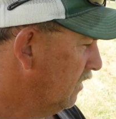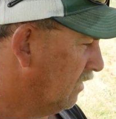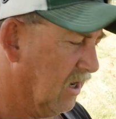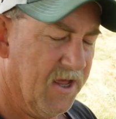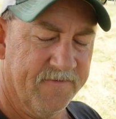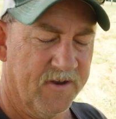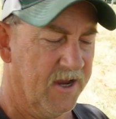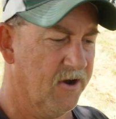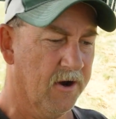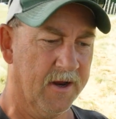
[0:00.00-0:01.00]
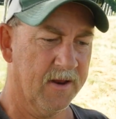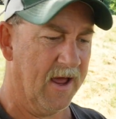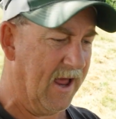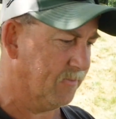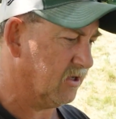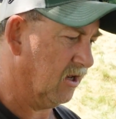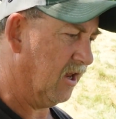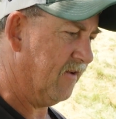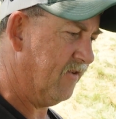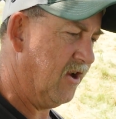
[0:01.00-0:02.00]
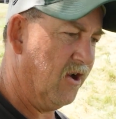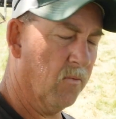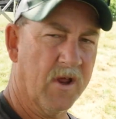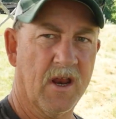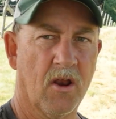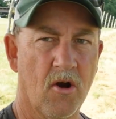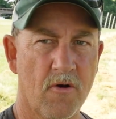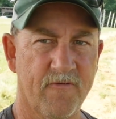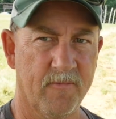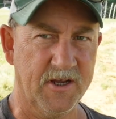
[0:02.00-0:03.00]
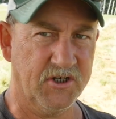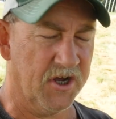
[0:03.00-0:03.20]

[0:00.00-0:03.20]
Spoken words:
Love to hear it. Absolutely love to hear it. We can learn from each